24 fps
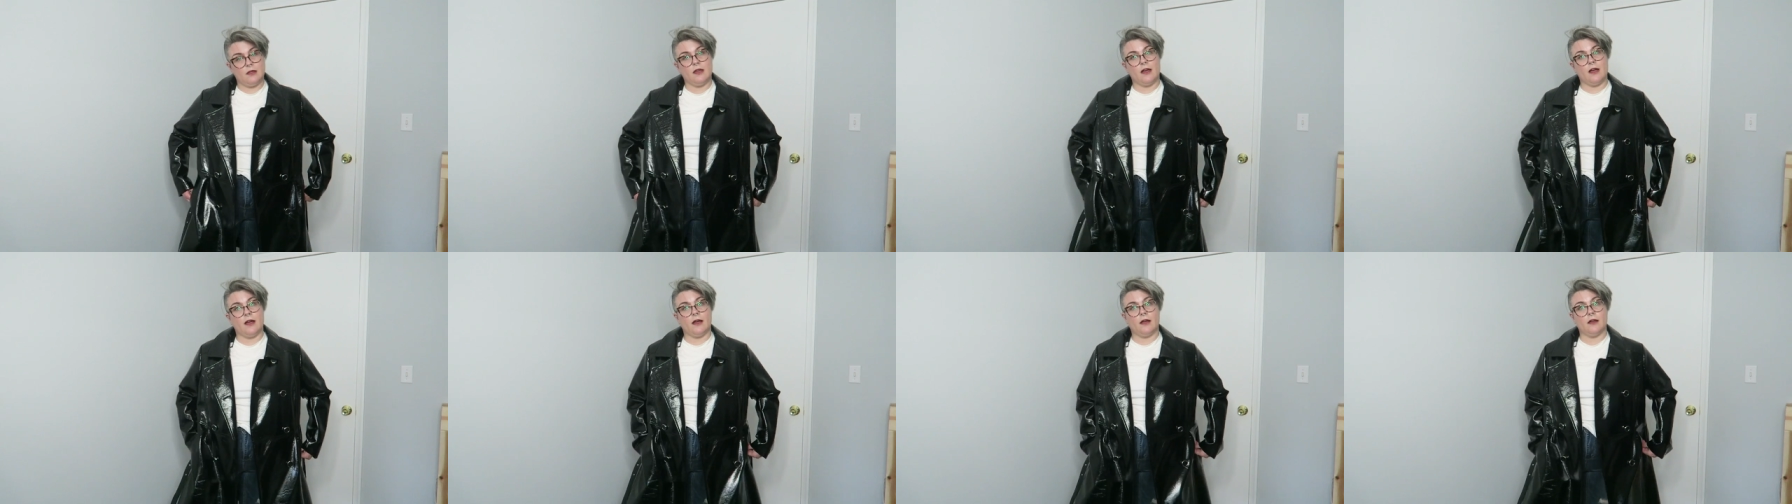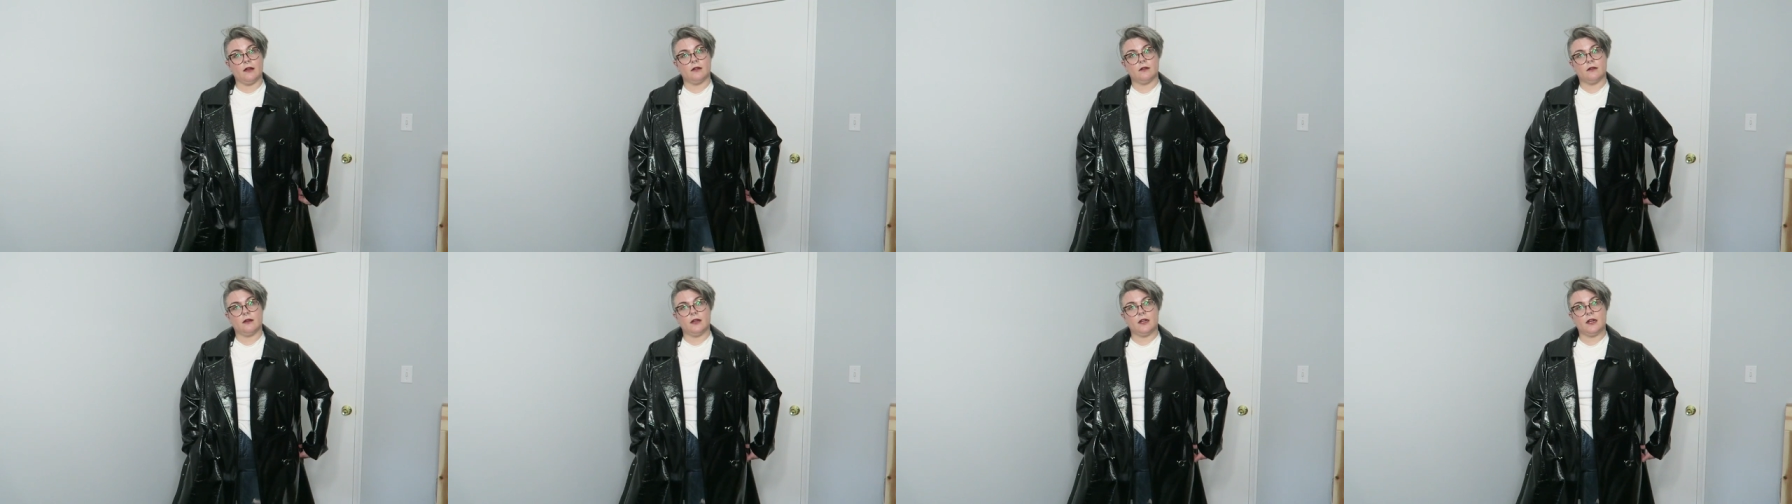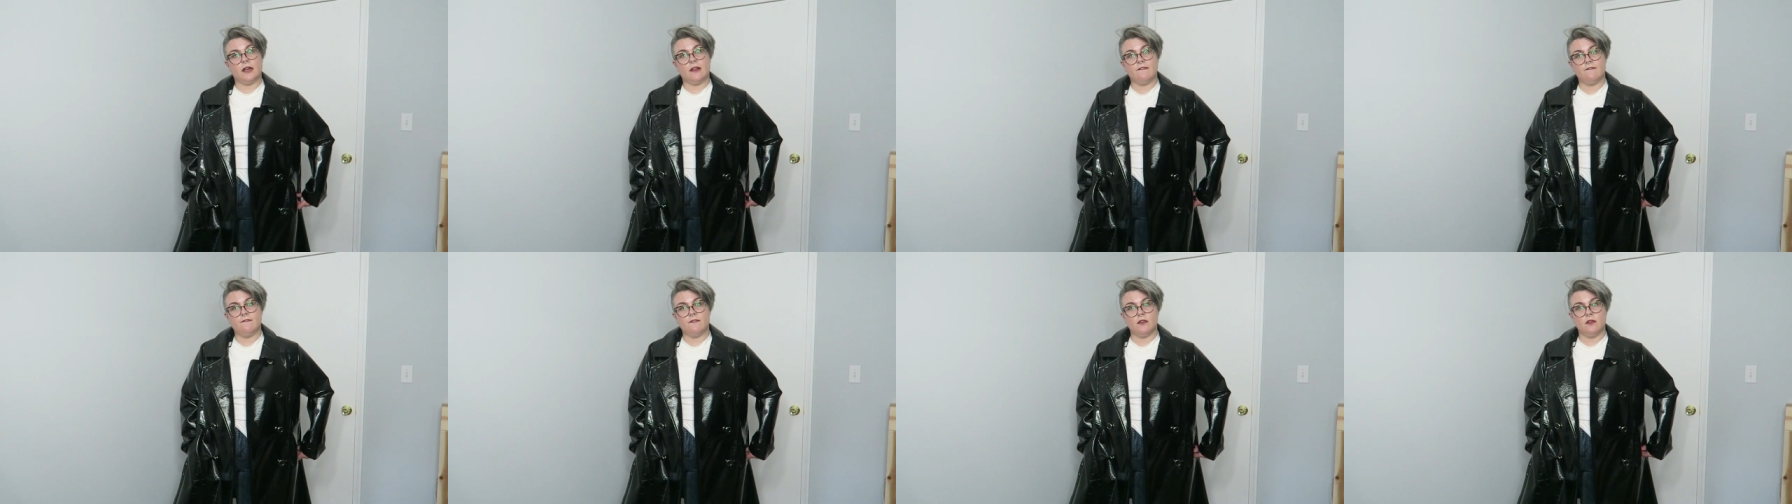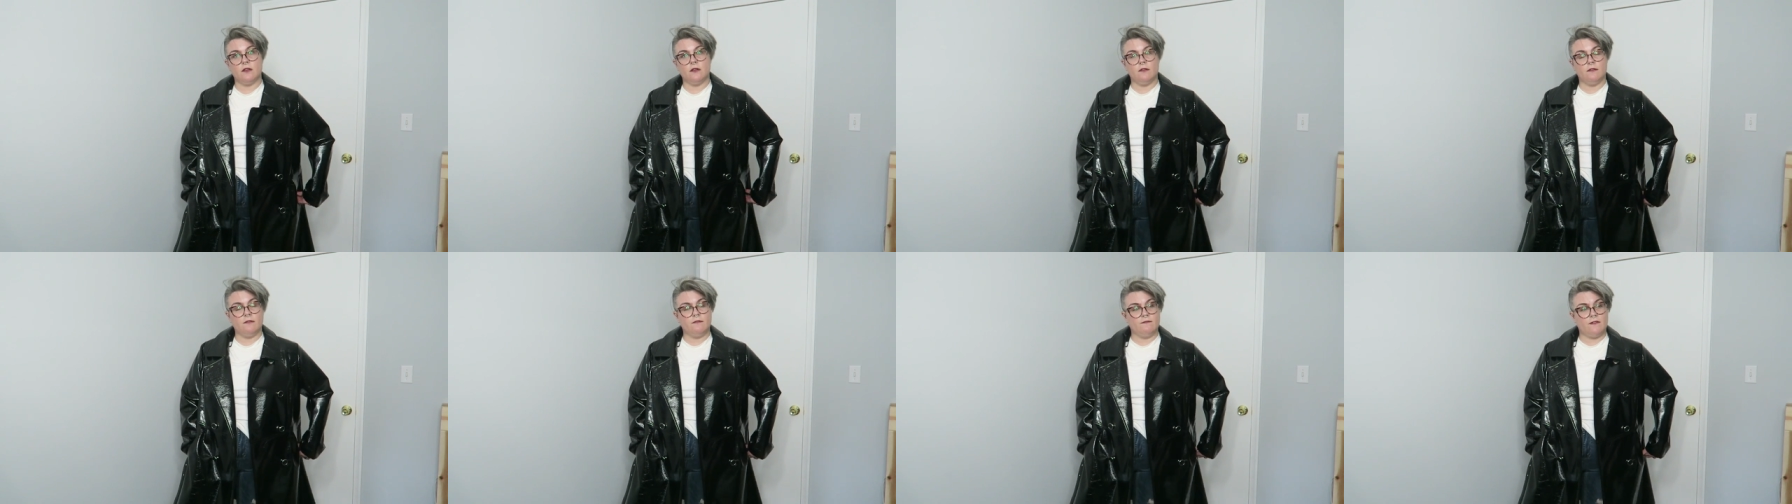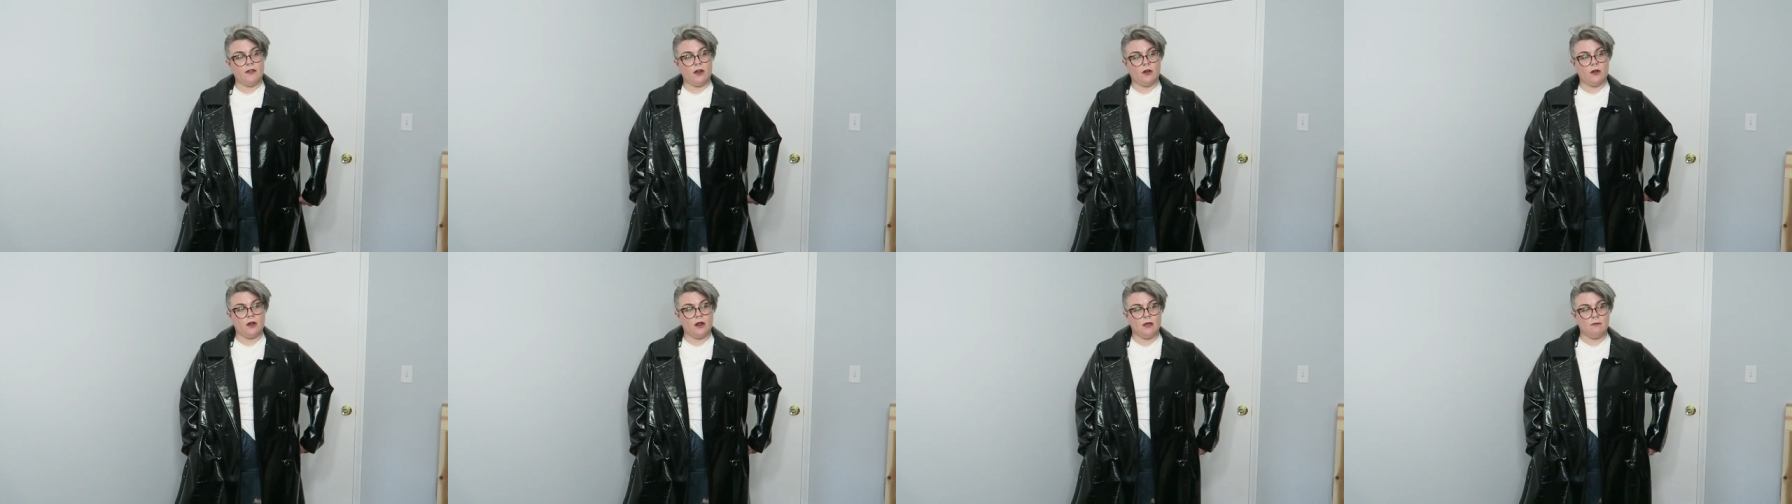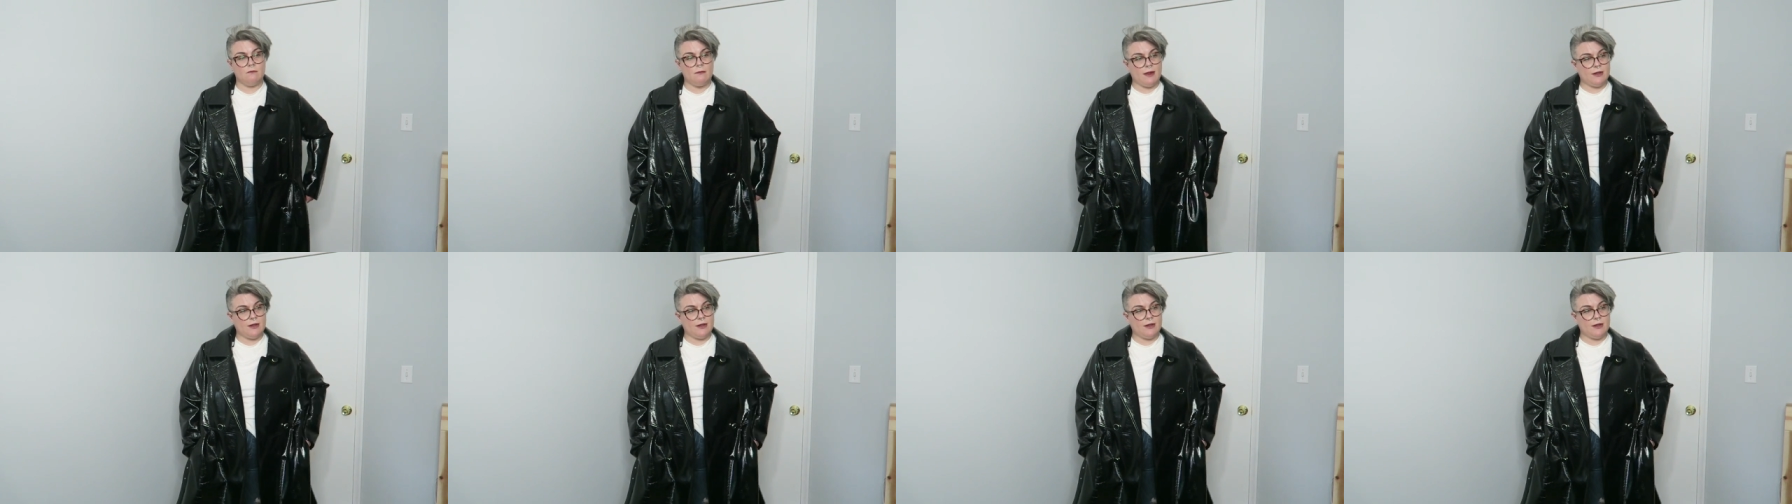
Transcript: Yeah, and I feel very